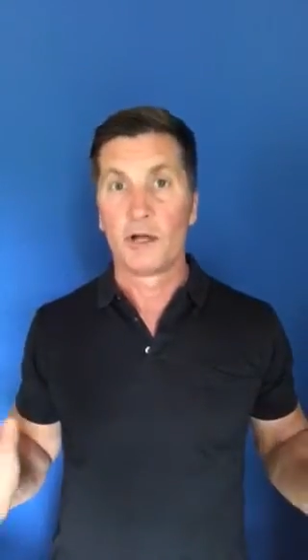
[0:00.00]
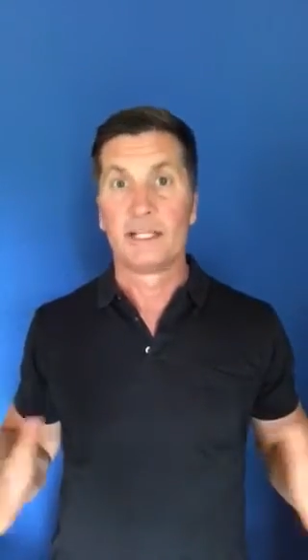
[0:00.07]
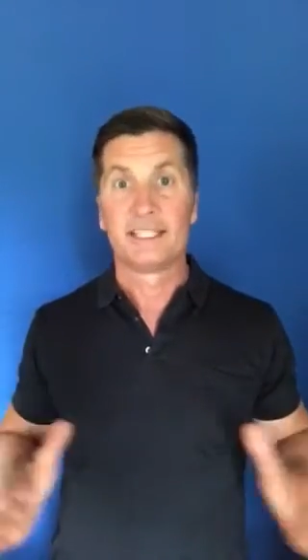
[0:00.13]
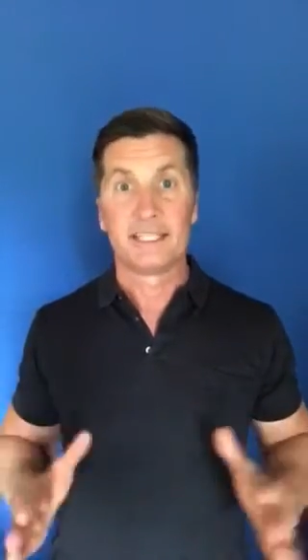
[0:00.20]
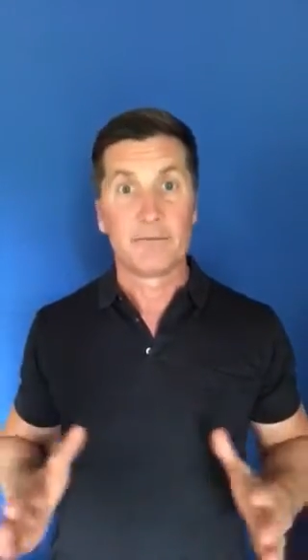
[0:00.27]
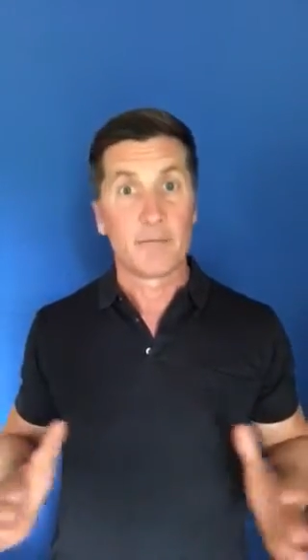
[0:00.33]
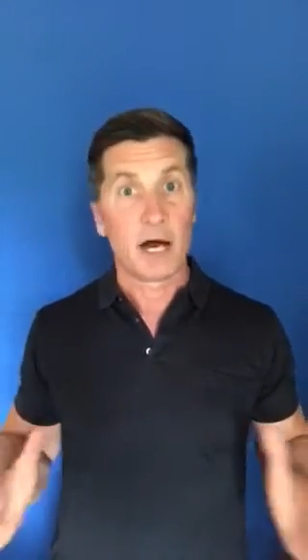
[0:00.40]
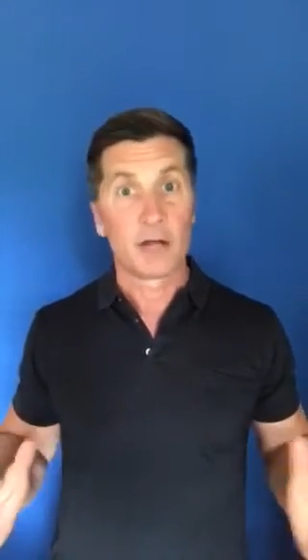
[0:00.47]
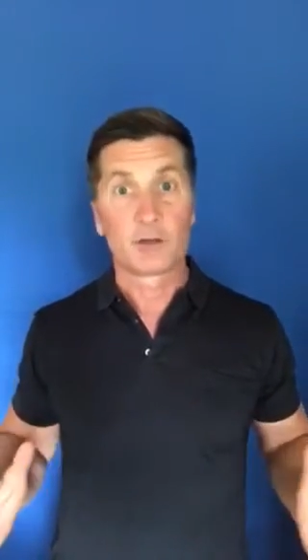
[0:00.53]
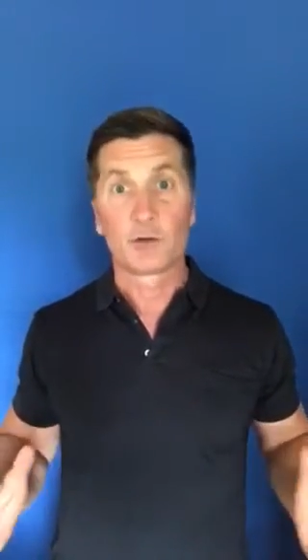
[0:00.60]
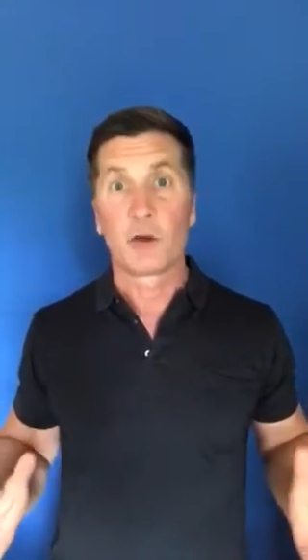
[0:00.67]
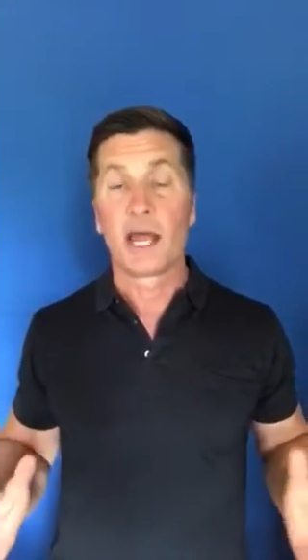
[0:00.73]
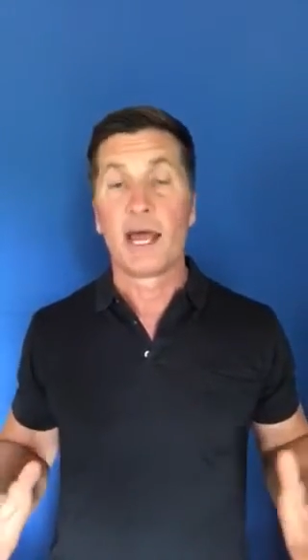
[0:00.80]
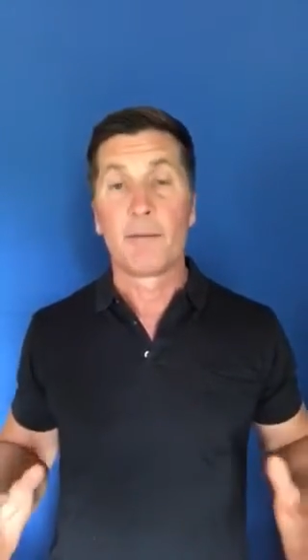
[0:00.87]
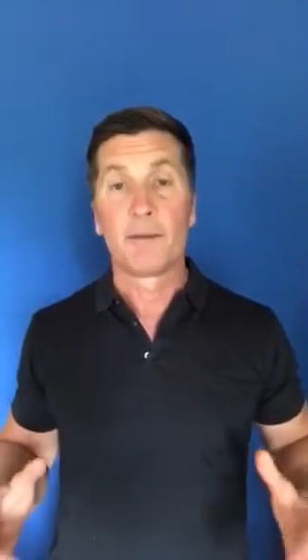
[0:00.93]
It's in
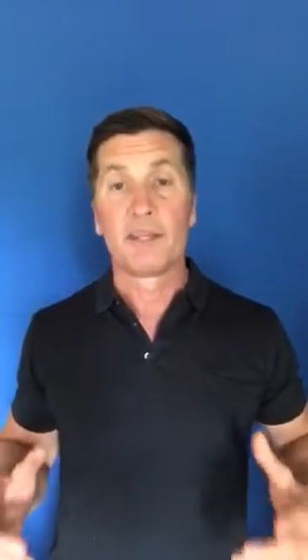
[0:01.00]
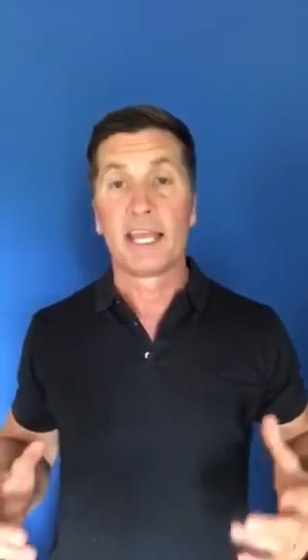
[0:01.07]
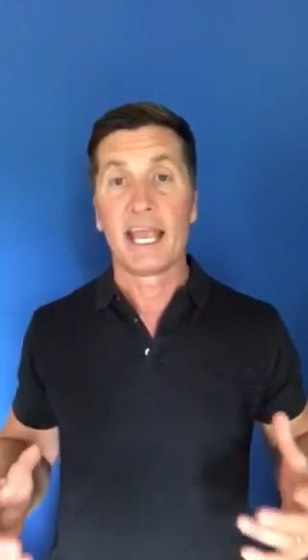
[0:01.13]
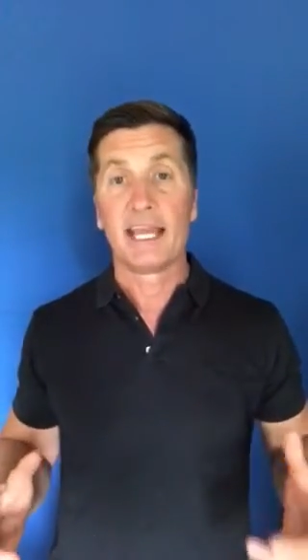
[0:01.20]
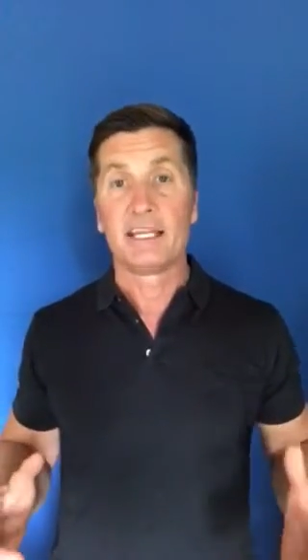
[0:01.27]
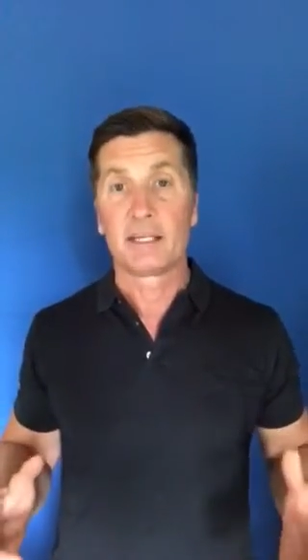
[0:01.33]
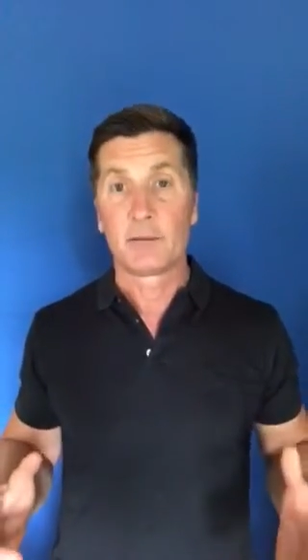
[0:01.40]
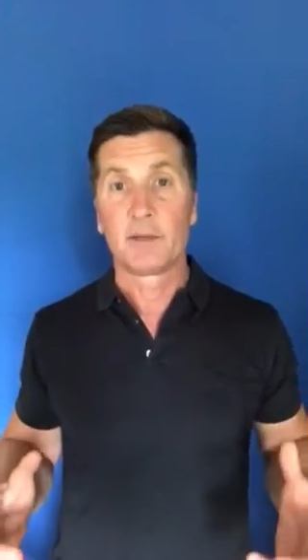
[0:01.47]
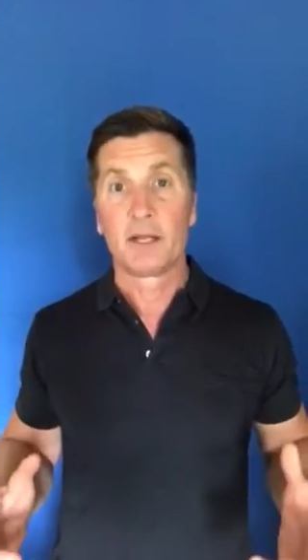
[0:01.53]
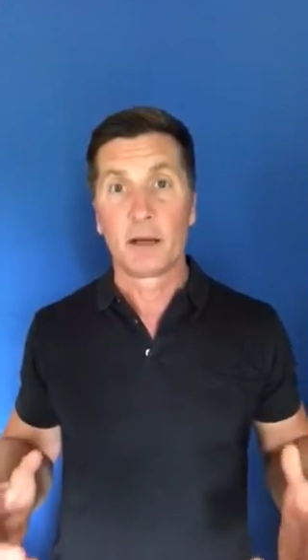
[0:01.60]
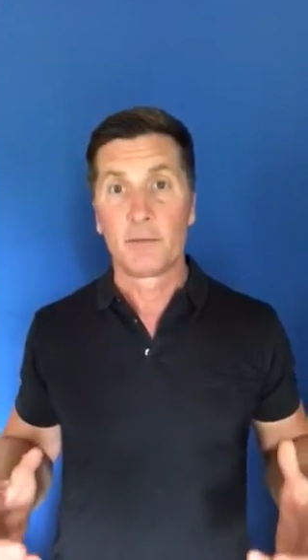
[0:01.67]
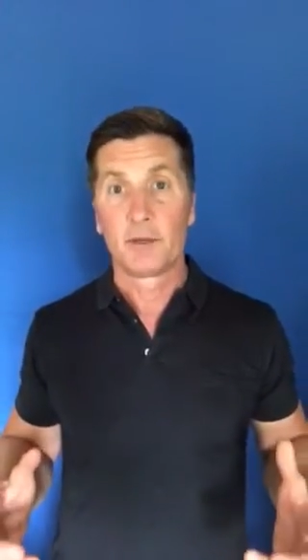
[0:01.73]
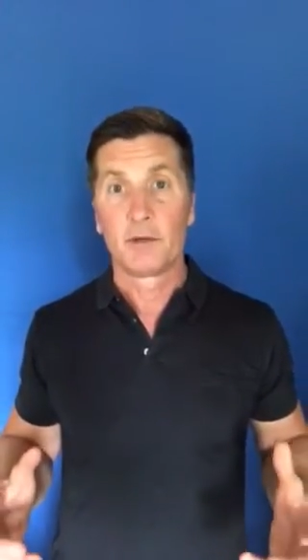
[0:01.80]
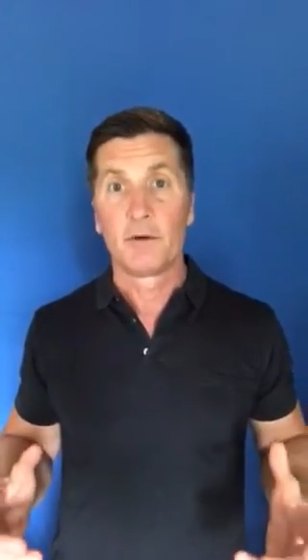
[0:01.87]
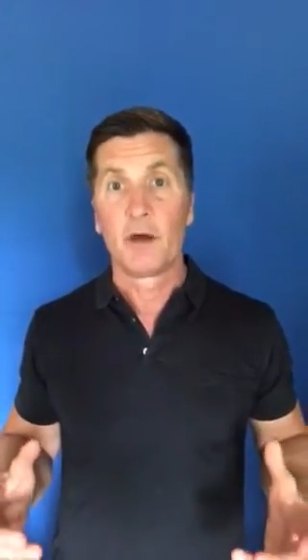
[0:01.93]
Module M of the
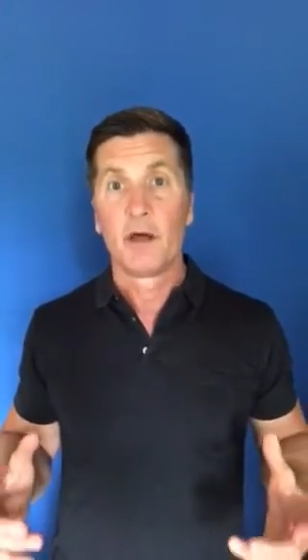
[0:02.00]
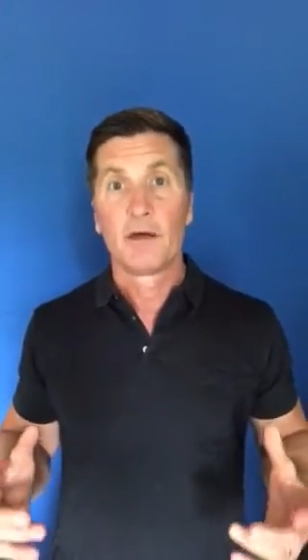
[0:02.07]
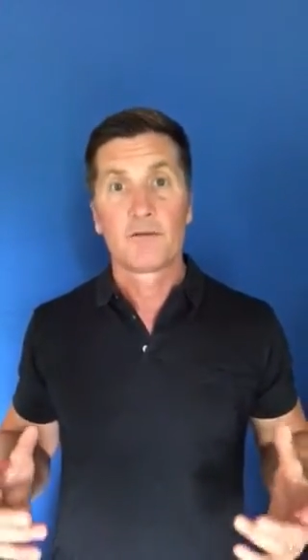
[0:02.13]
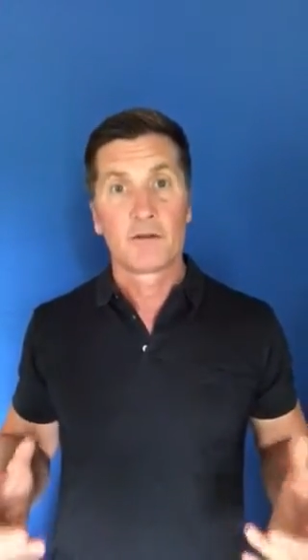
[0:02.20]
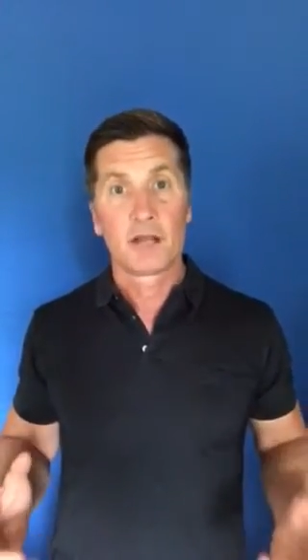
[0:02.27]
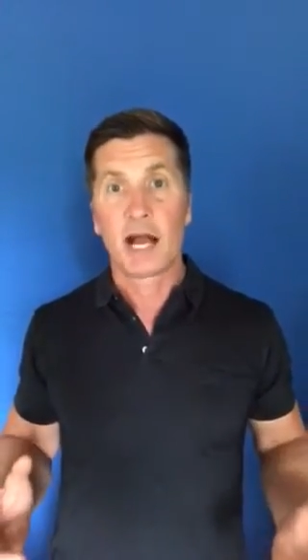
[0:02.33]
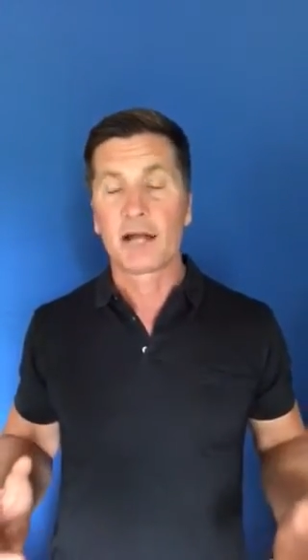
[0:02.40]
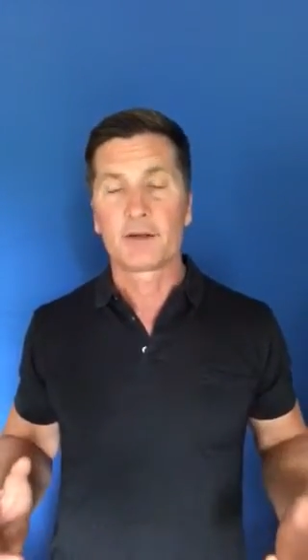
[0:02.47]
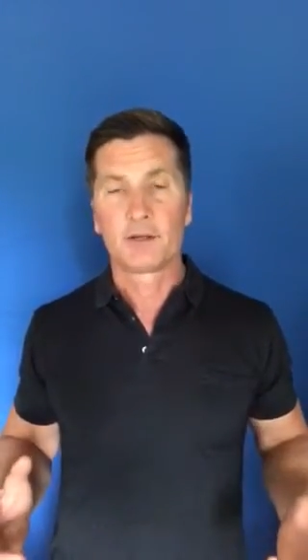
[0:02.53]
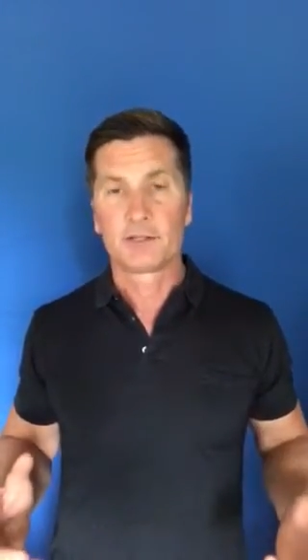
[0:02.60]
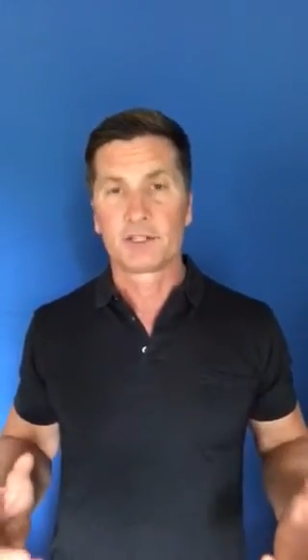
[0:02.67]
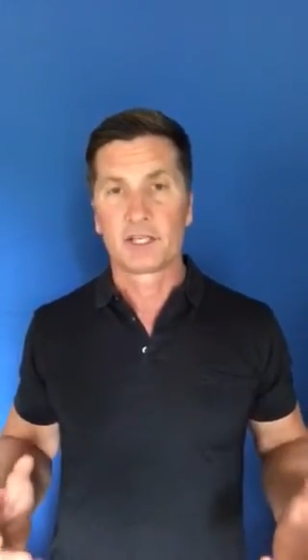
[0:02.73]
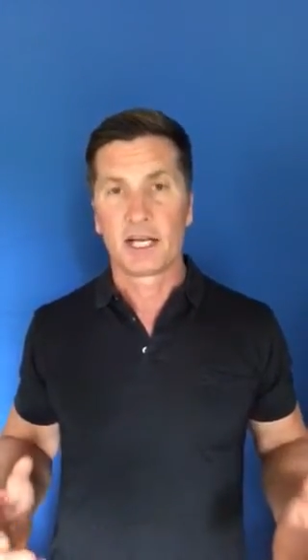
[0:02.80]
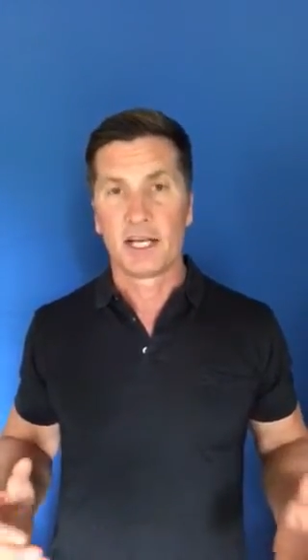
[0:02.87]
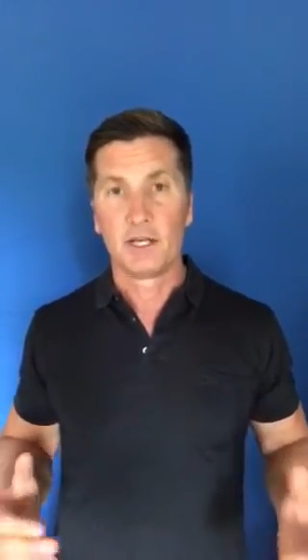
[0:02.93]
8WW for
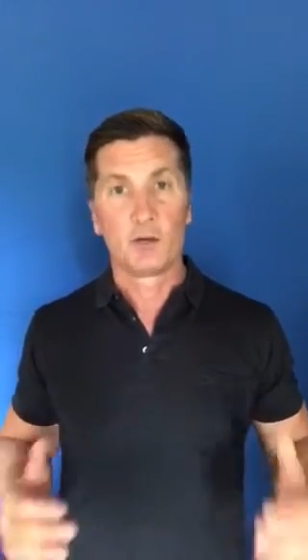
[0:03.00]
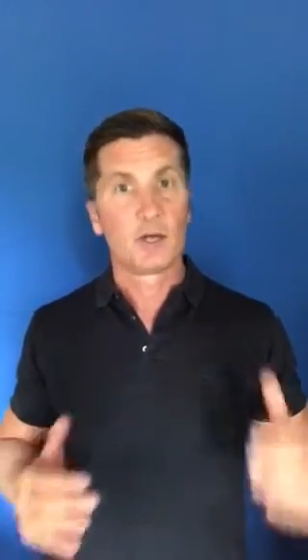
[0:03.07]
Doctors site.